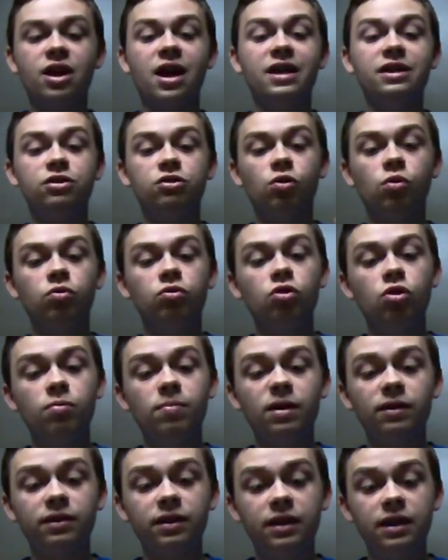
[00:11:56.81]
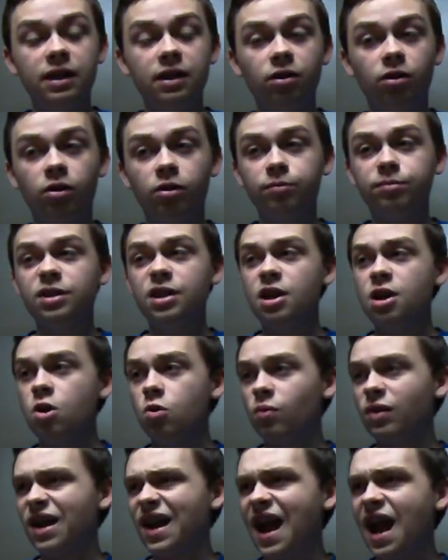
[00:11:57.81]
I don't know about the King Arms.
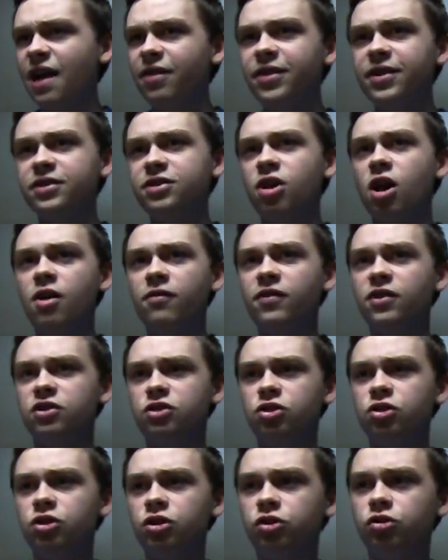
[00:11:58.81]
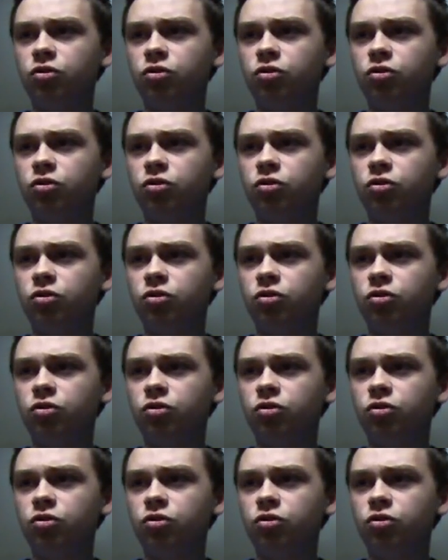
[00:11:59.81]
When I had this off, I should have